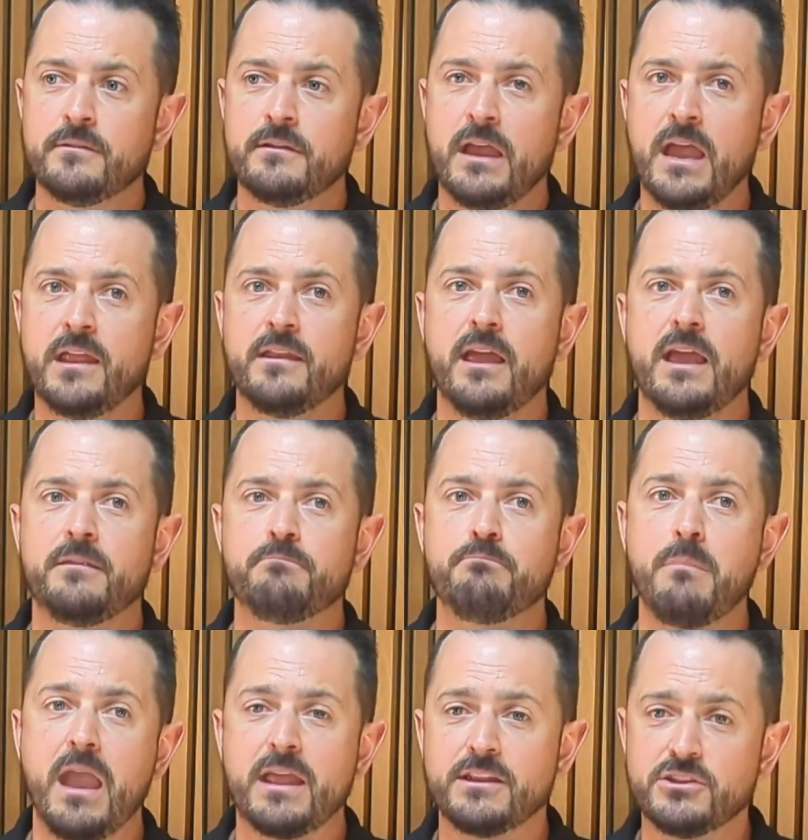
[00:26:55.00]
and
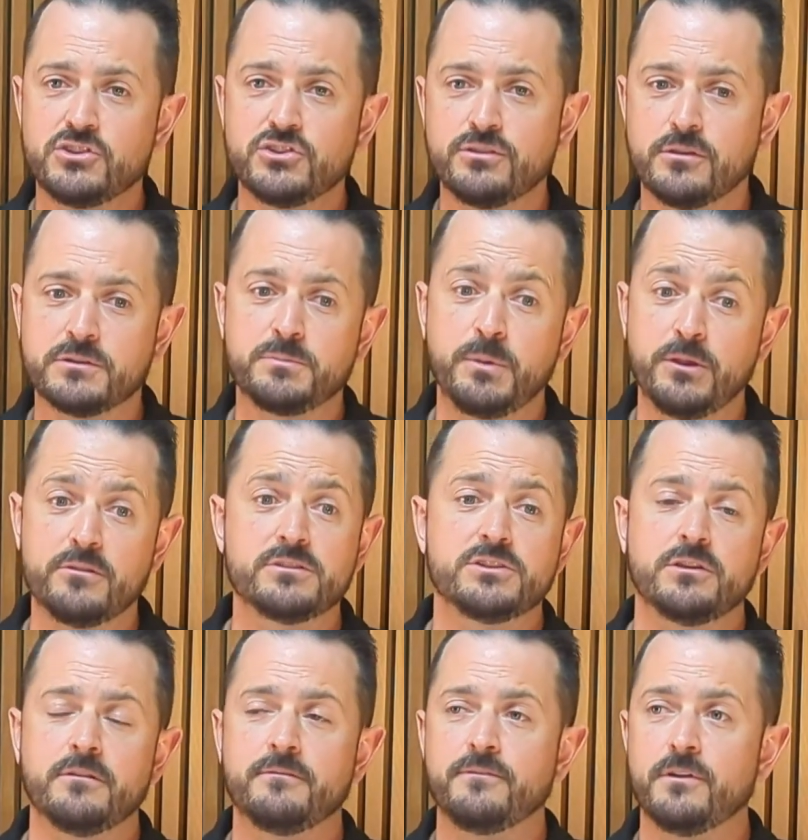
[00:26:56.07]
manage those periods
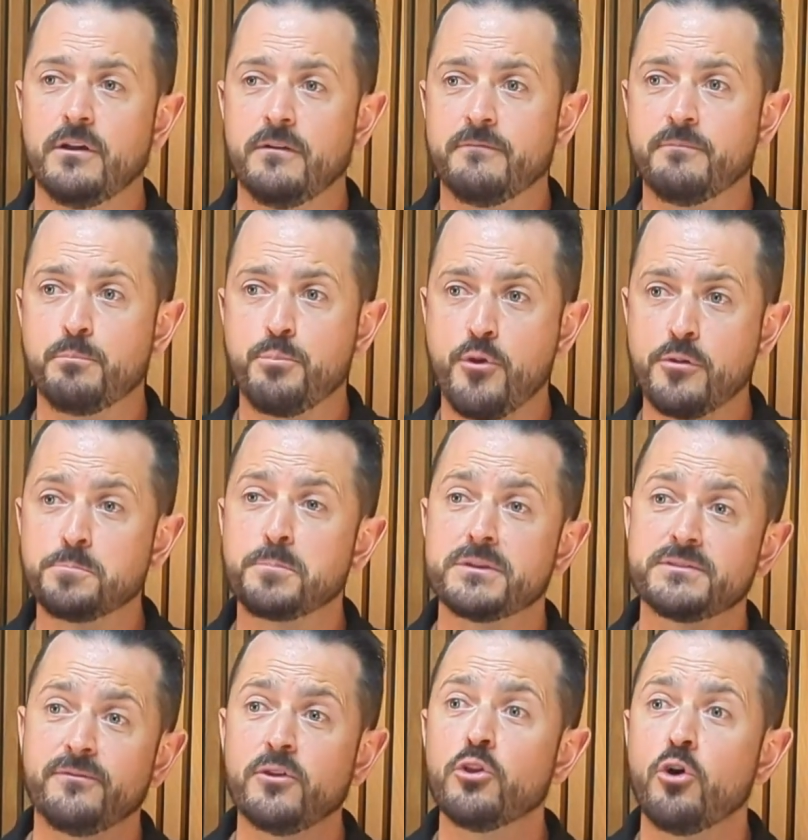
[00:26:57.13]
of
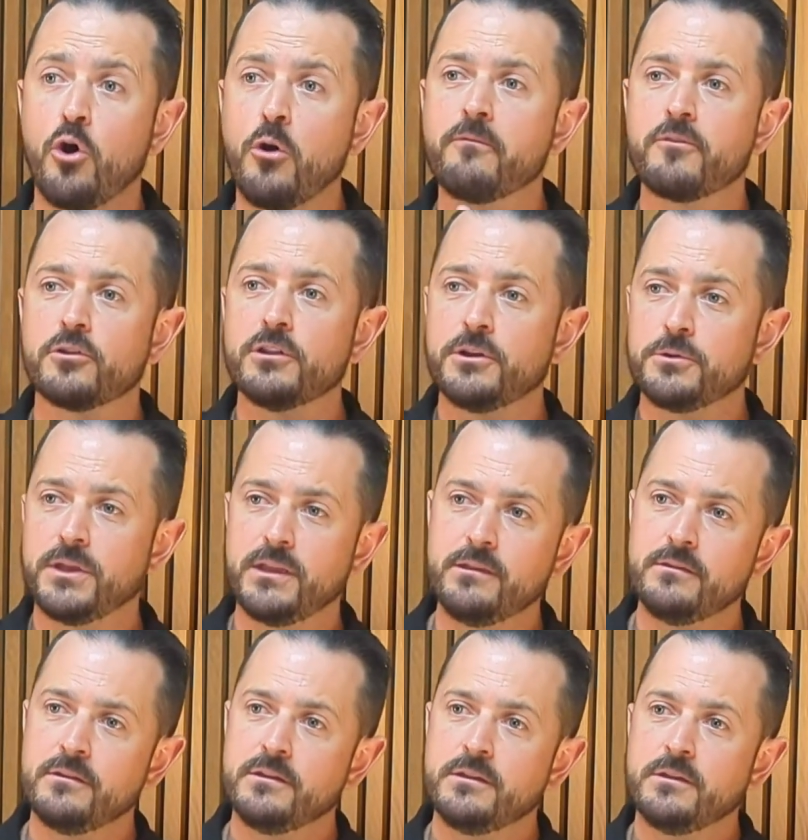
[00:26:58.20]
purposeful overloading
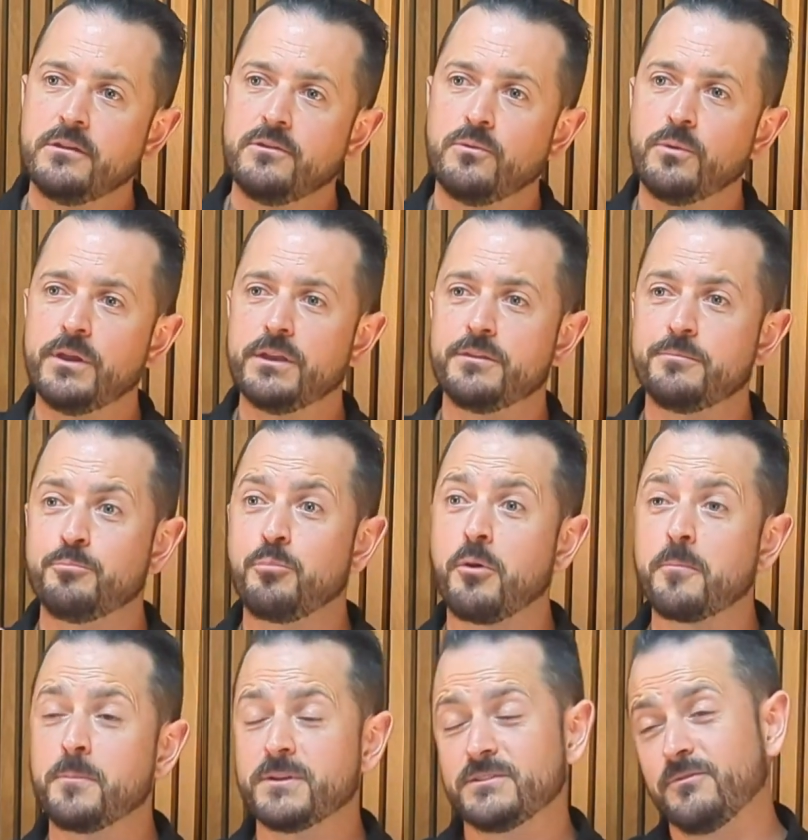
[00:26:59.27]
with
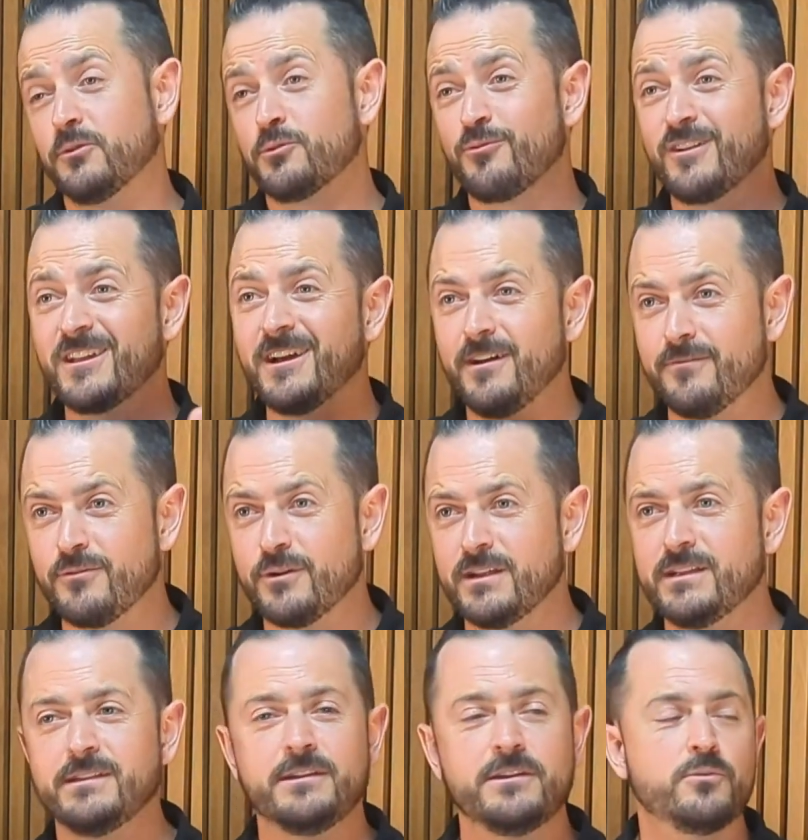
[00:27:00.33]
purposeful
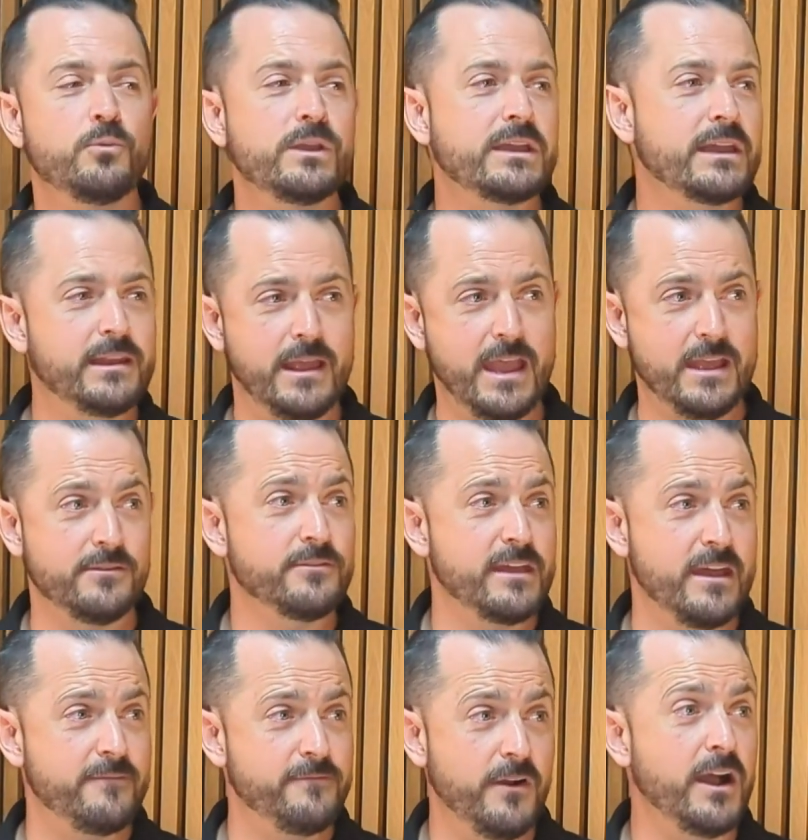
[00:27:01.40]
recovery, we can handle
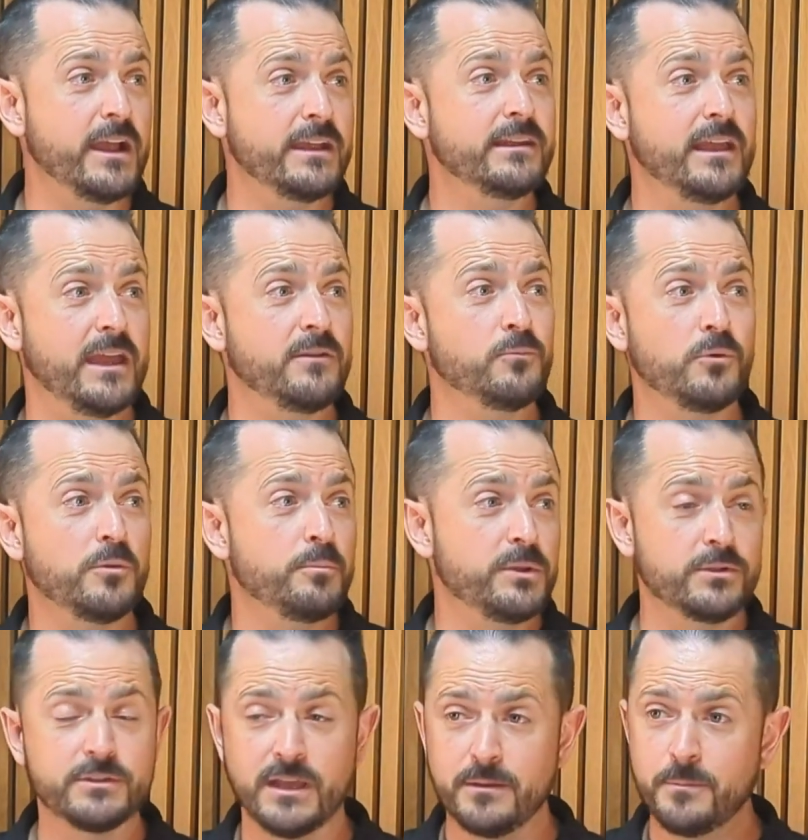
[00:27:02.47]
that fine and we'll
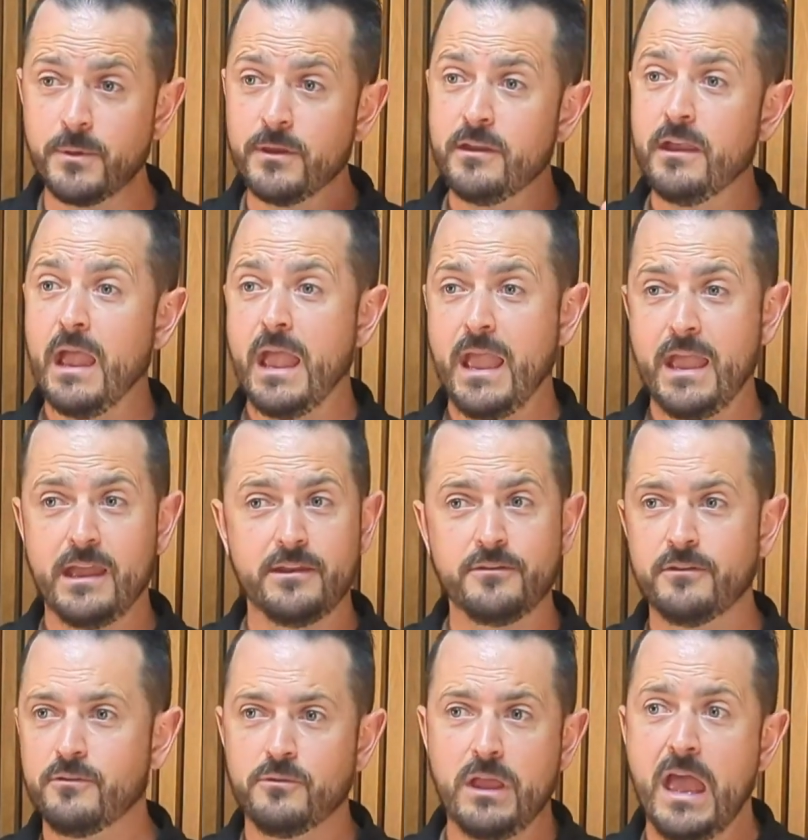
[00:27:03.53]
build up
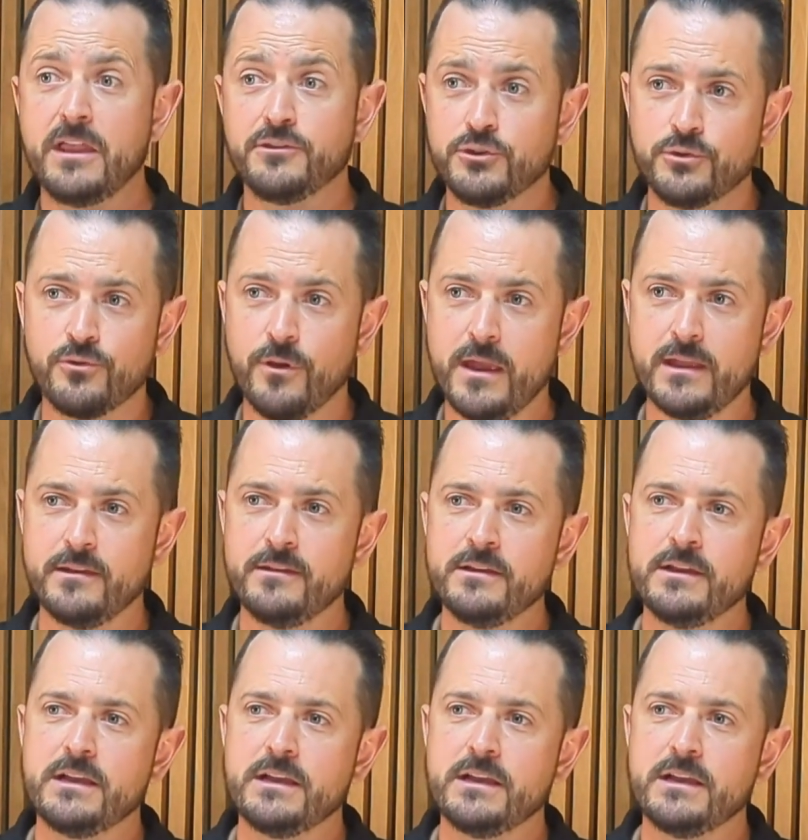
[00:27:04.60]
and do great.